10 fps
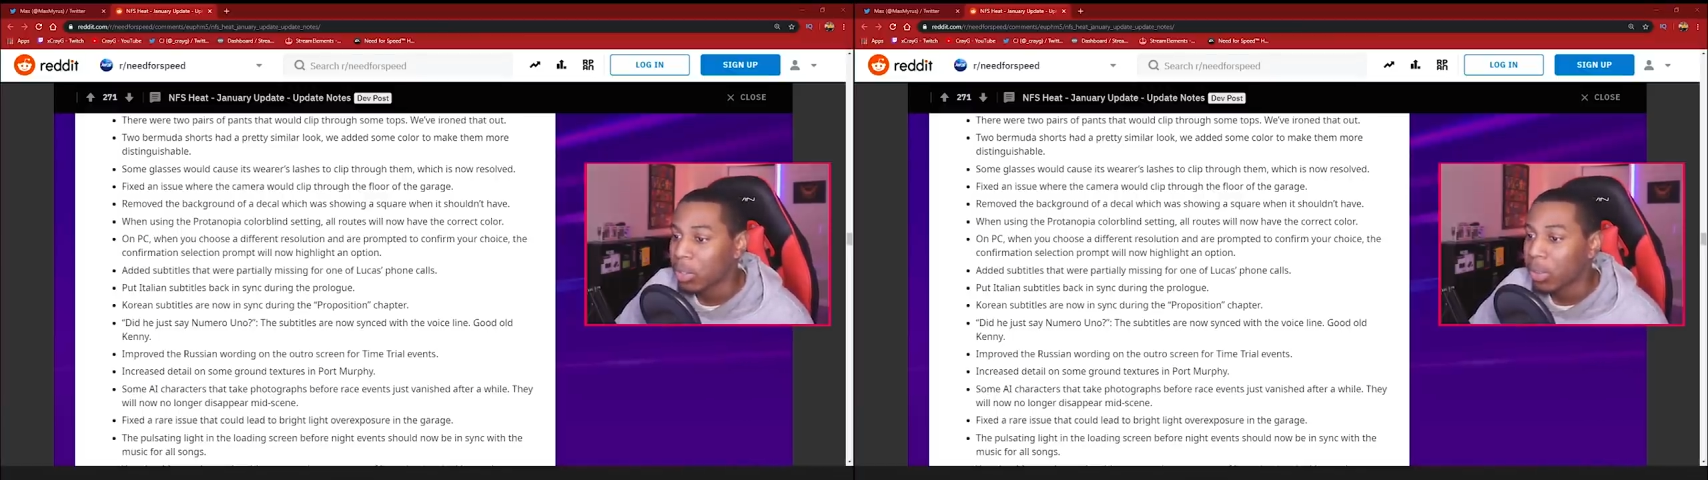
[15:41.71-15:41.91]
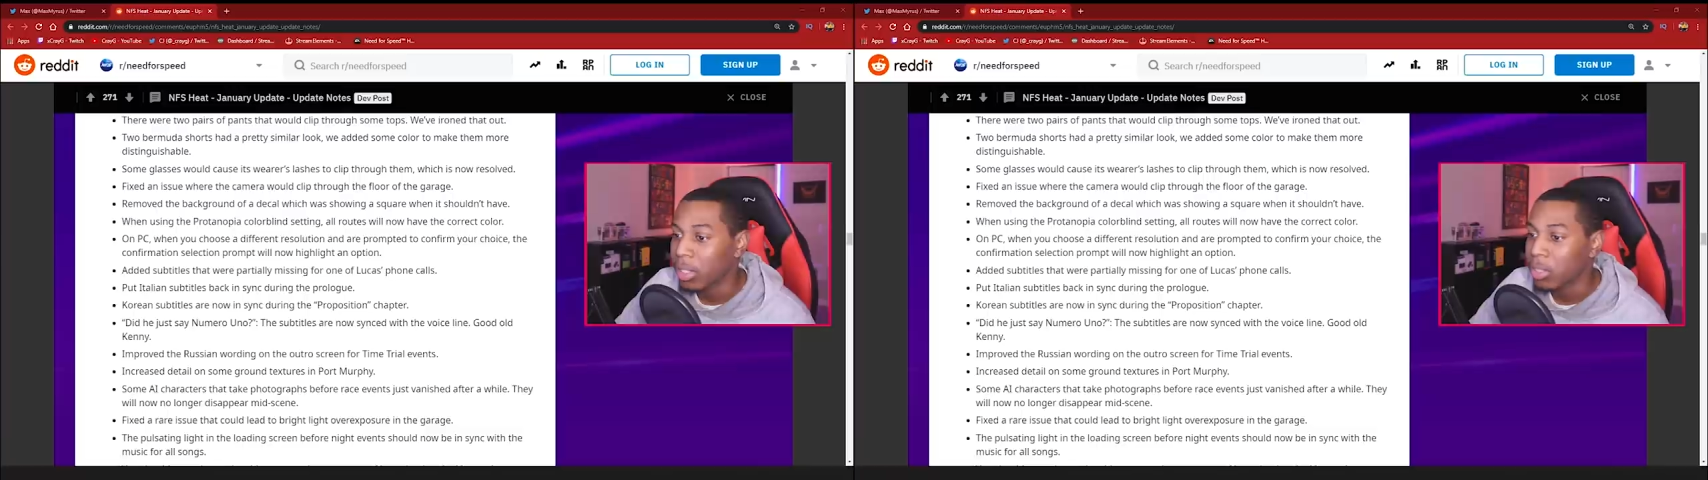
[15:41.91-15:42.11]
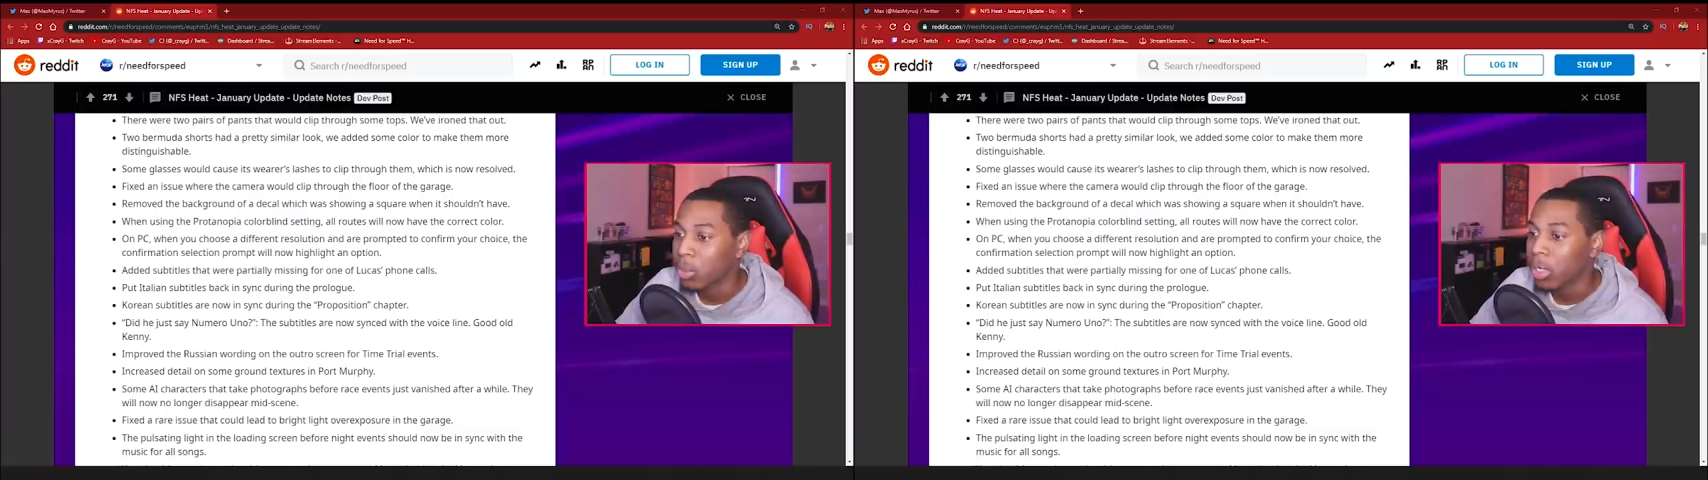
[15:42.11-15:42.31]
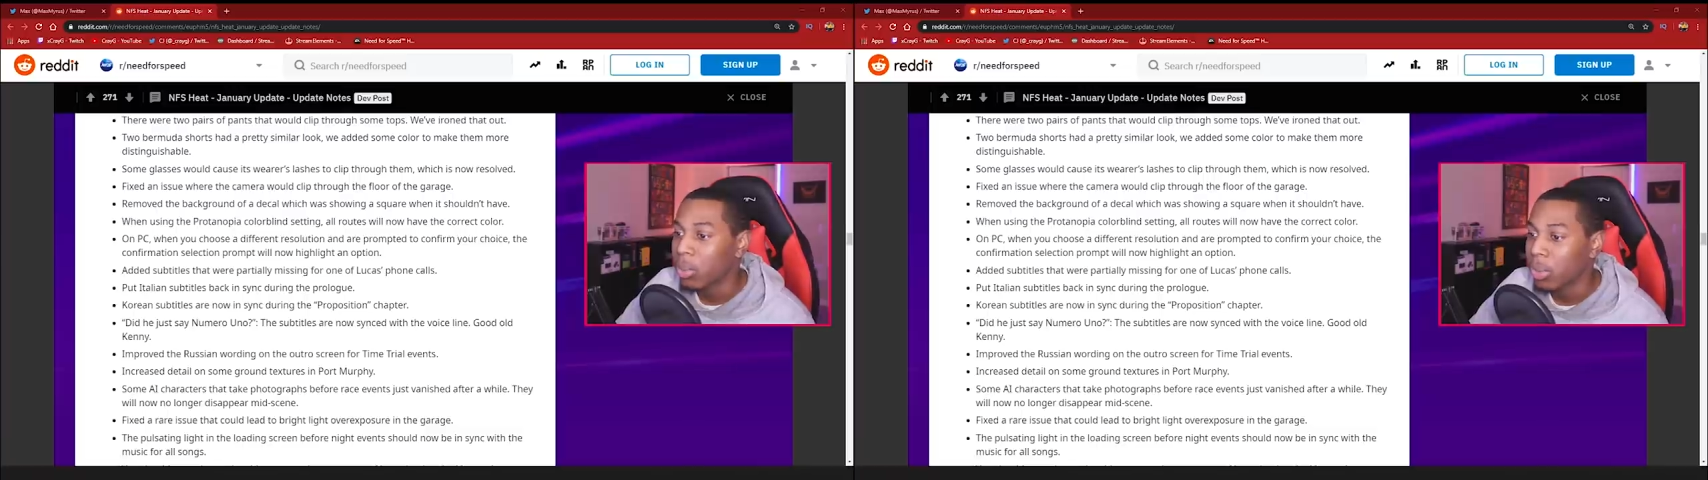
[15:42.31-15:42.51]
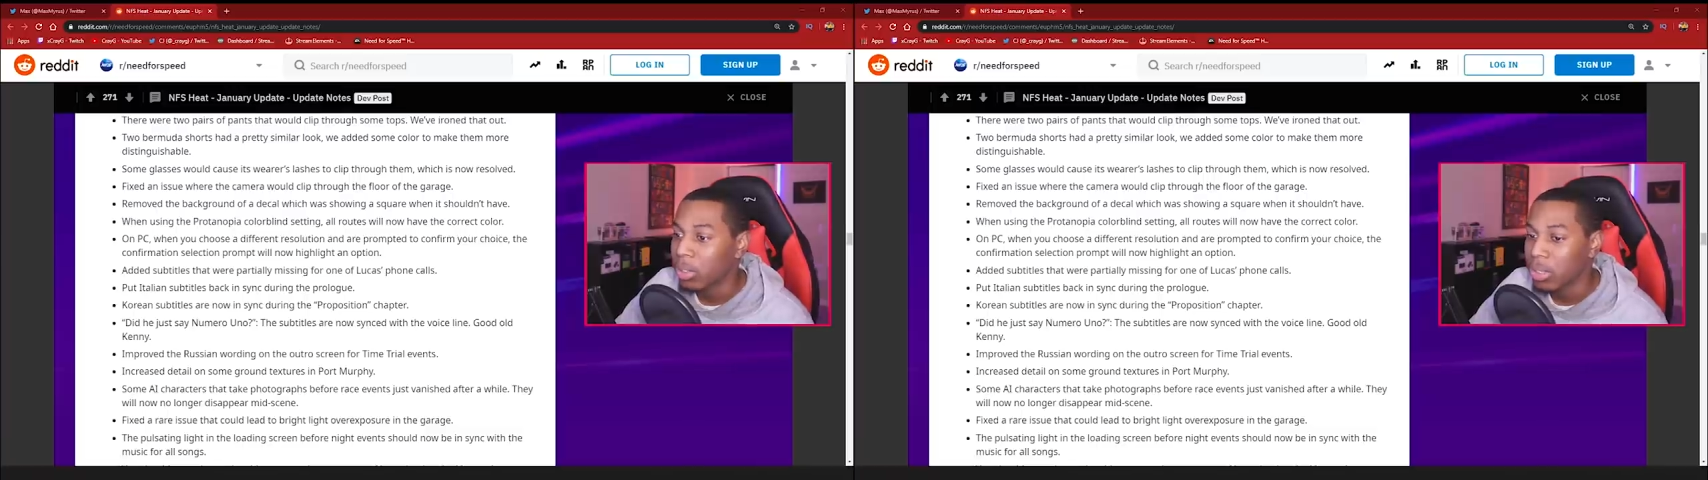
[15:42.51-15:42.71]
showing a
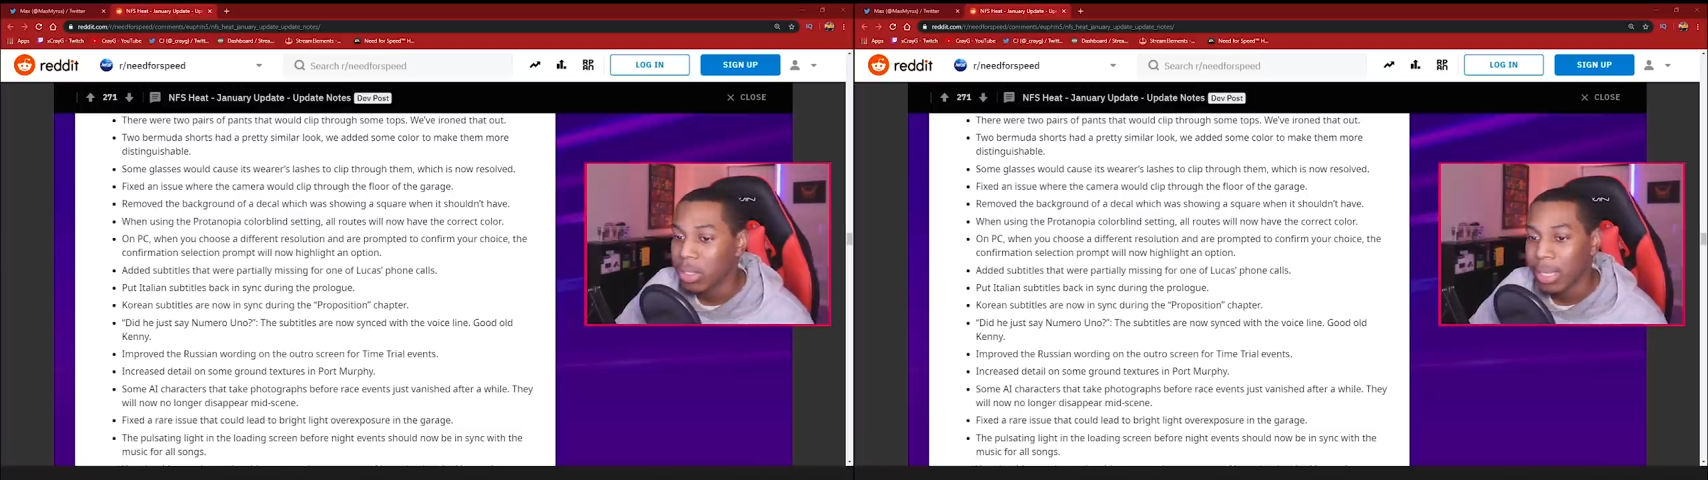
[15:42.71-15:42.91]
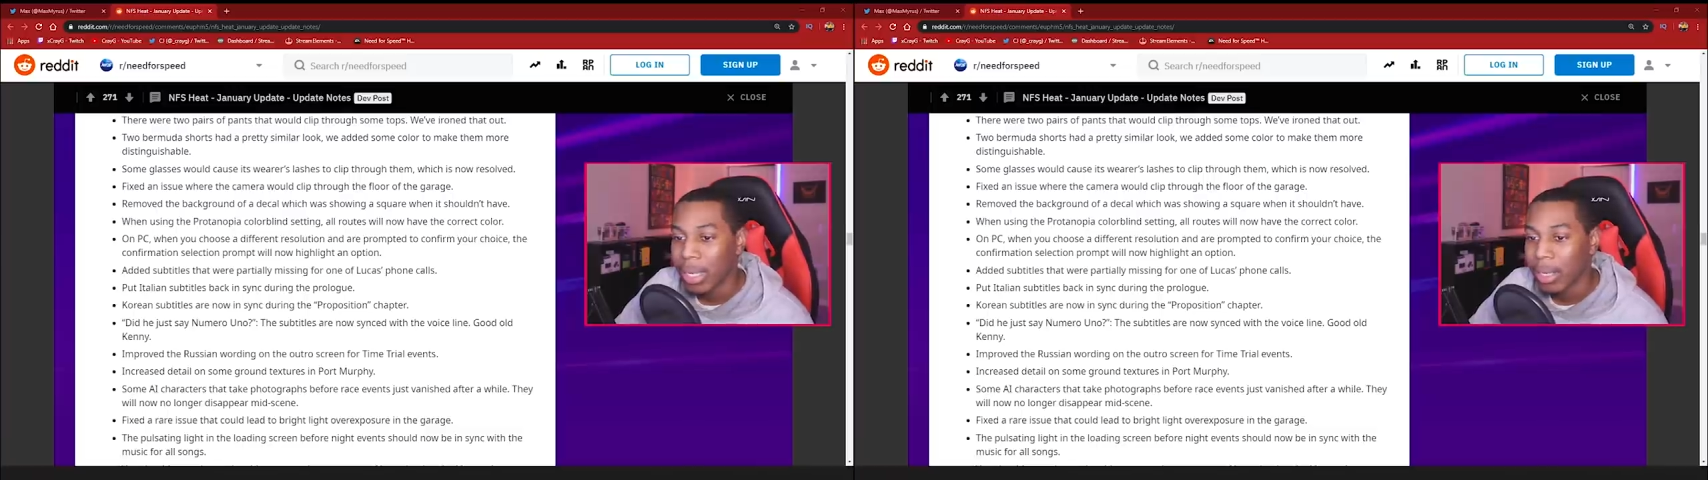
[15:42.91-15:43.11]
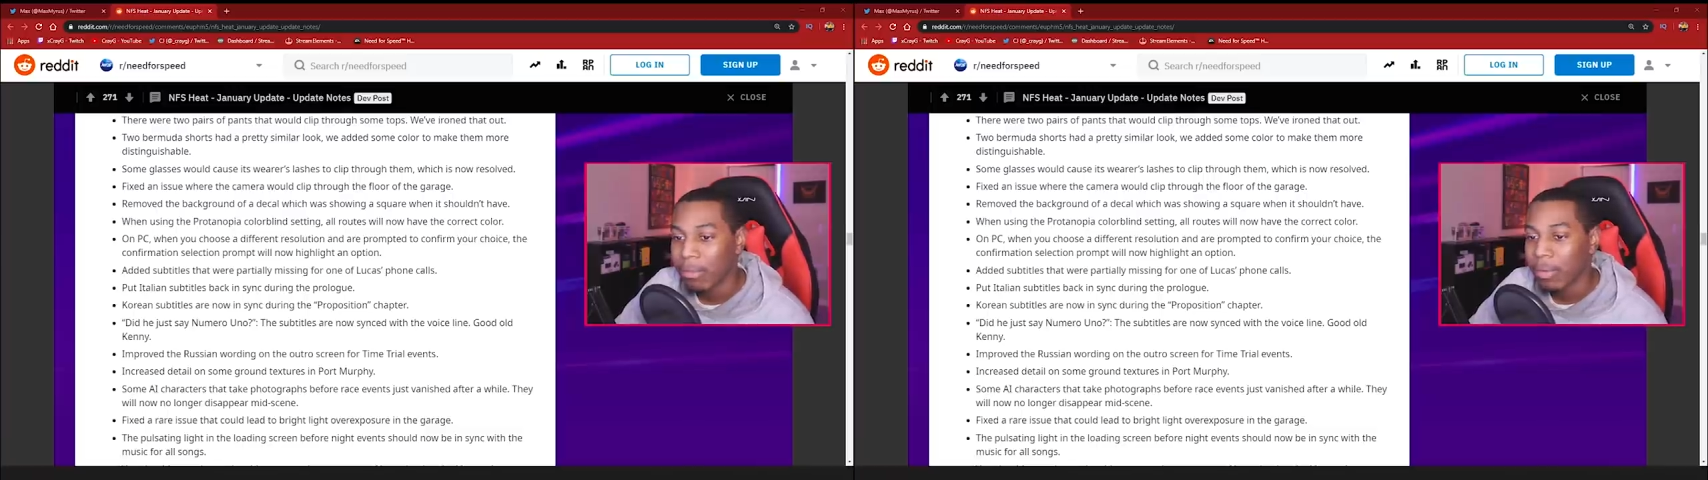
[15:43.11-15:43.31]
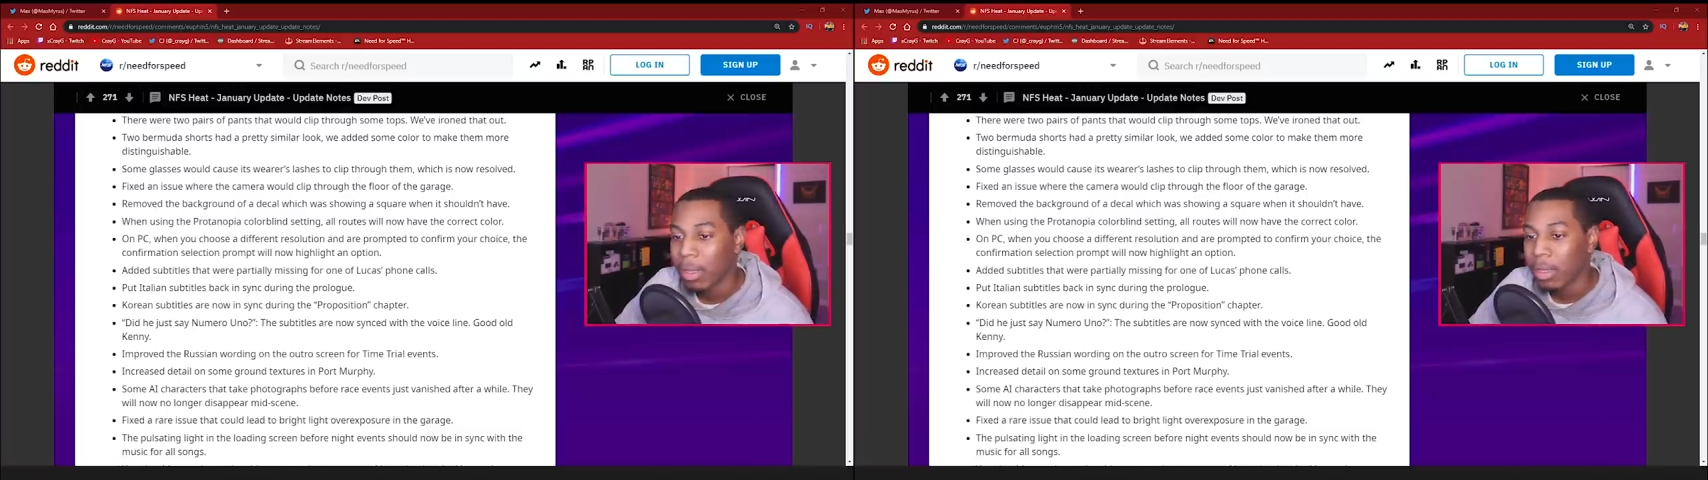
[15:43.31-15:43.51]
square when it shouldn't have.